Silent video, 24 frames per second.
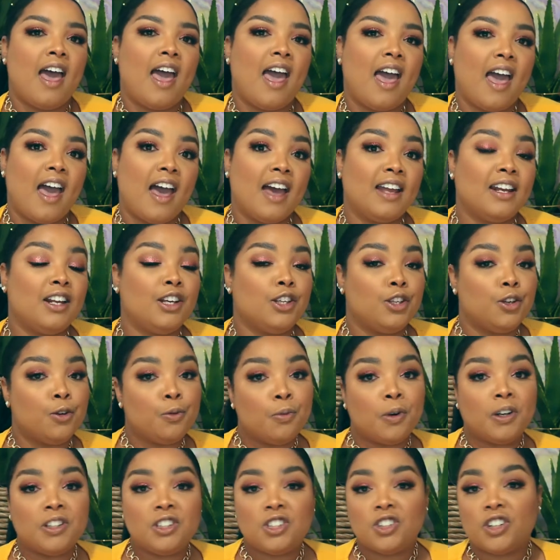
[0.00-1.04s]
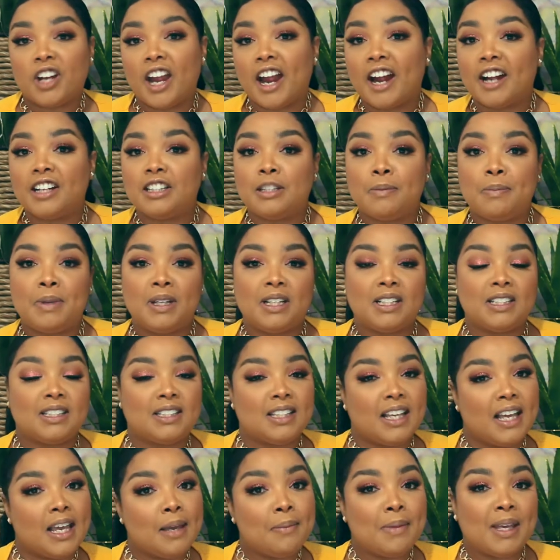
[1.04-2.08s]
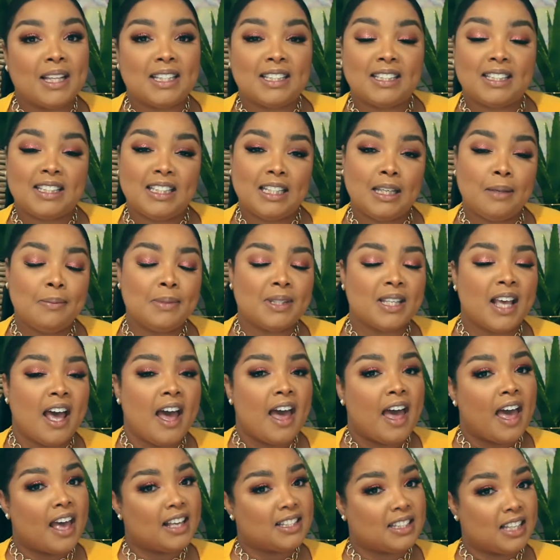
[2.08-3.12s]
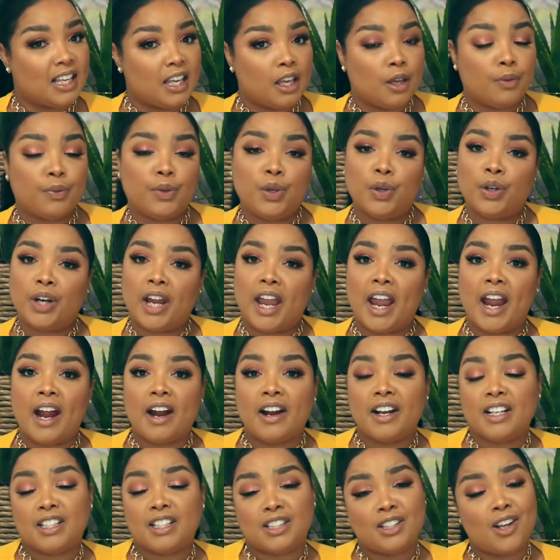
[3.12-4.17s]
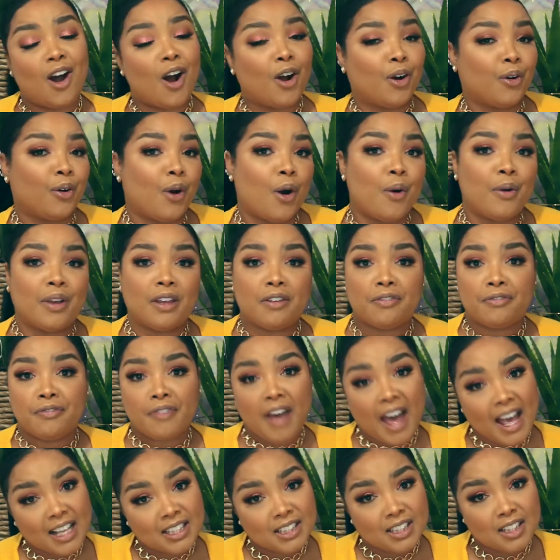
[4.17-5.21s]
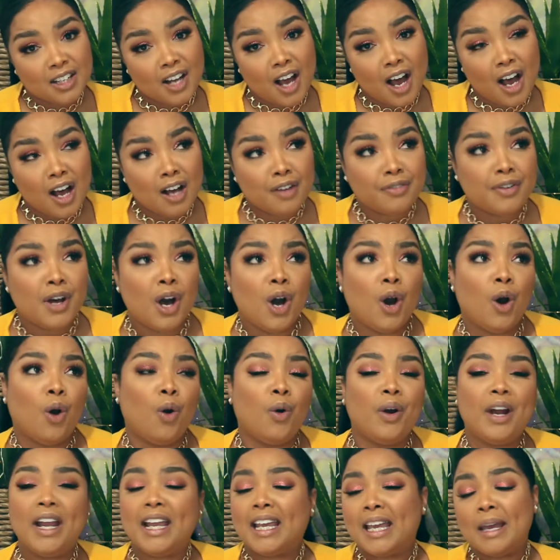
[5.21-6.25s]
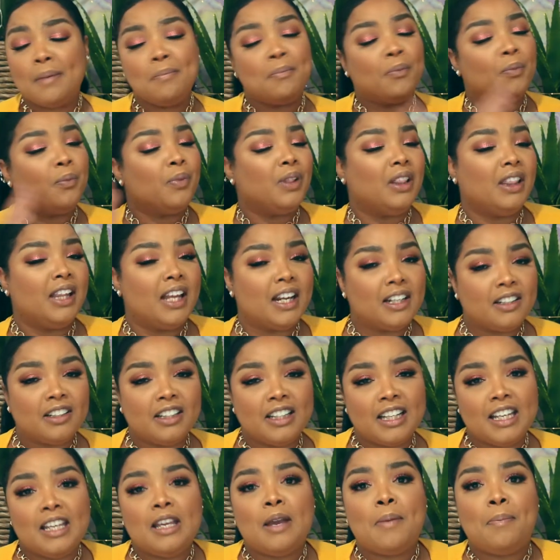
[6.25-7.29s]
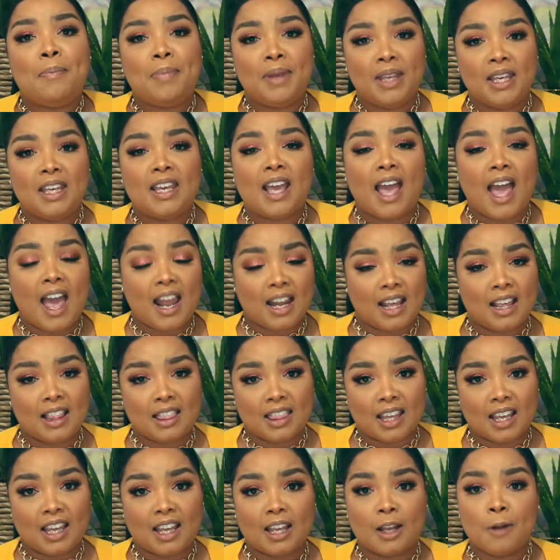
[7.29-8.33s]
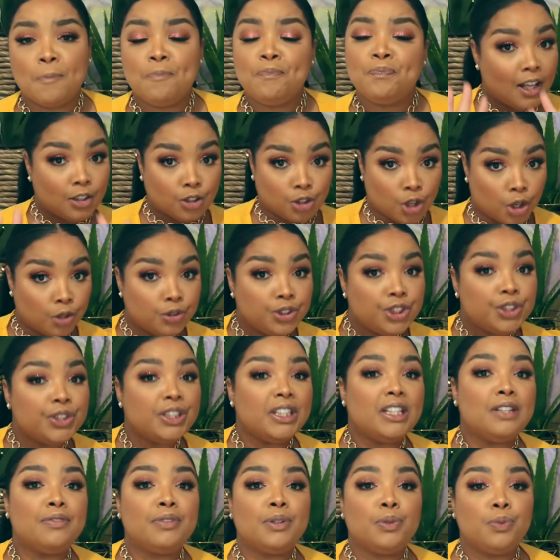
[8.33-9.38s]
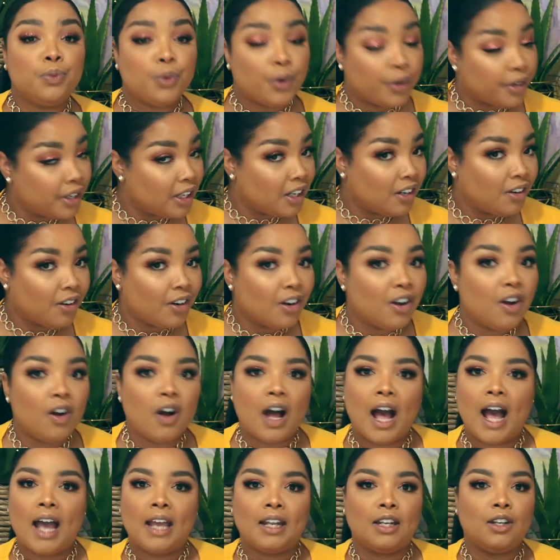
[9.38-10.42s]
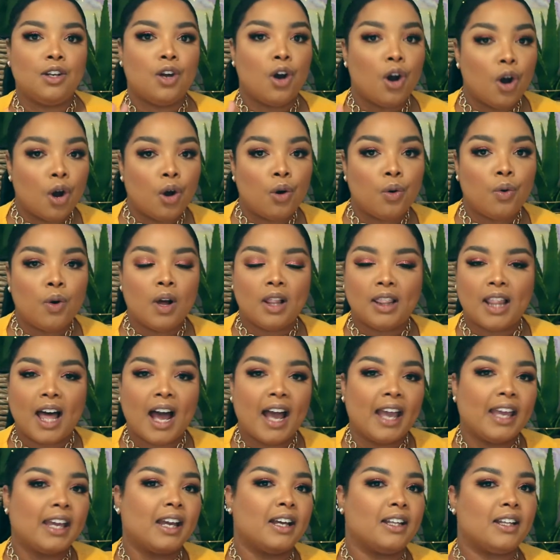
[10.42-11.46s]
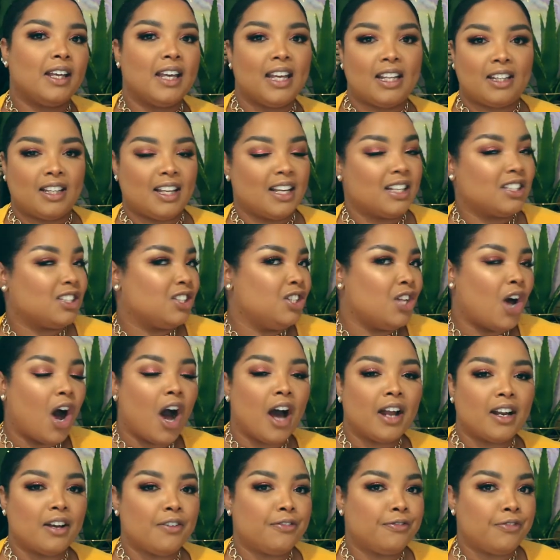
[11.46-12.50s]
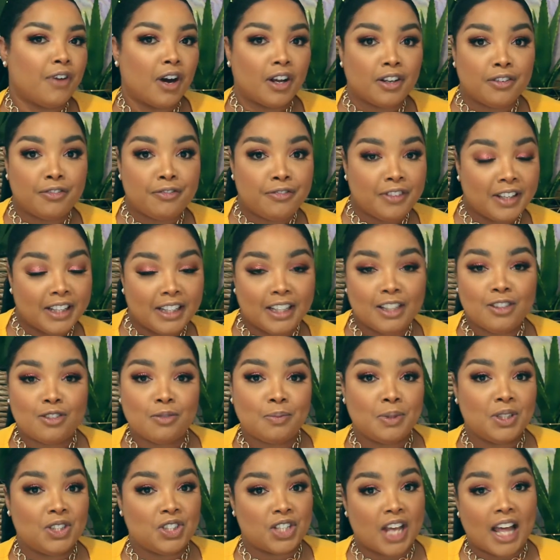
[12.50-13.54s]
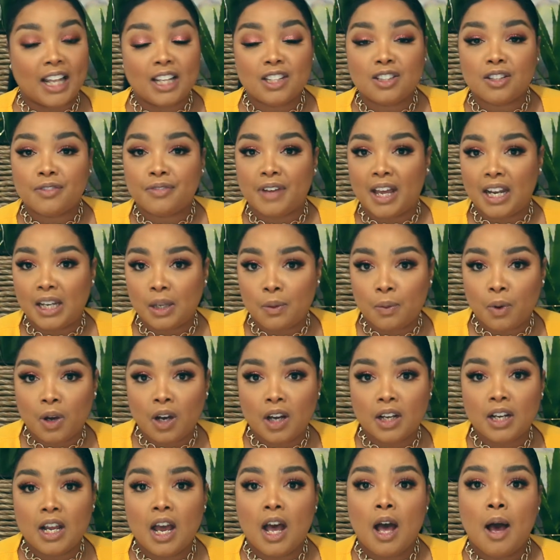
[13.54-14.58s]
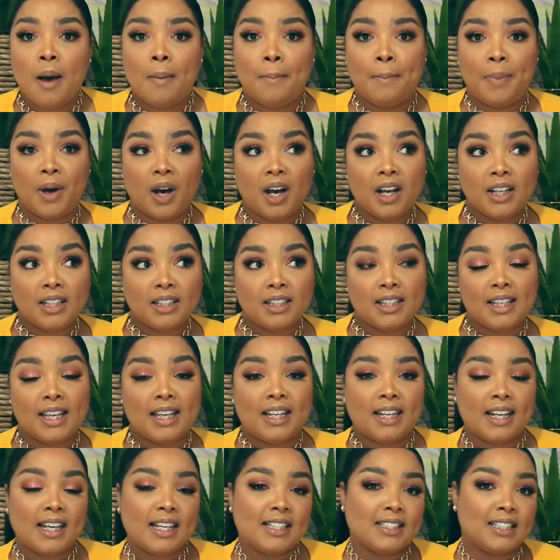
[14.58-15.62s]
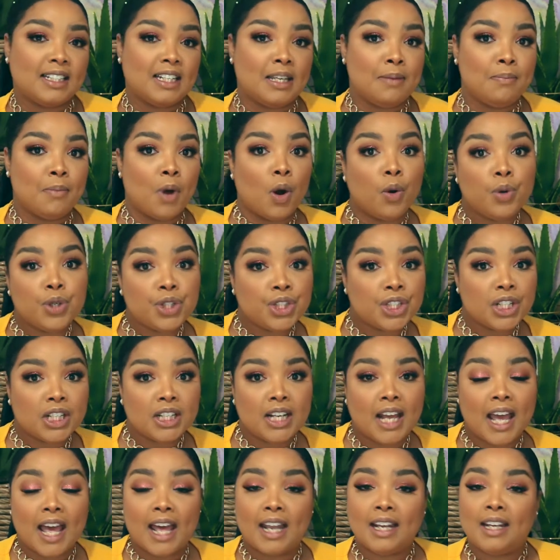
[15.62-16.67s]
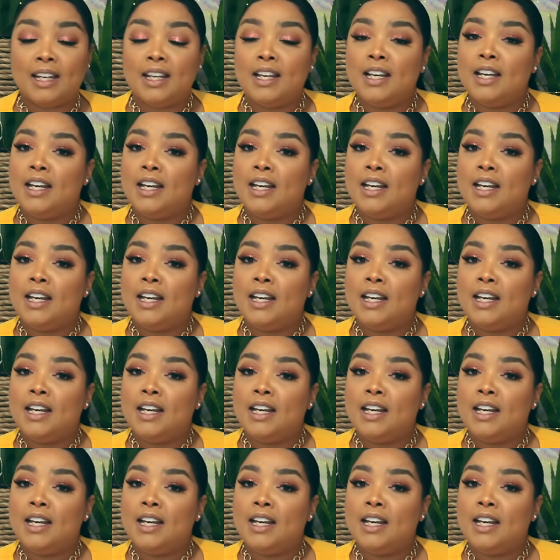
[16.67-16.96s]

and you want your hair to be the same. It seems as if your hair is not growing fast enough, or it can literally be anything. Don't you even worry, girl. I know, like, it is not a fun feeling to be jealous of anyone, but it is an emotion, and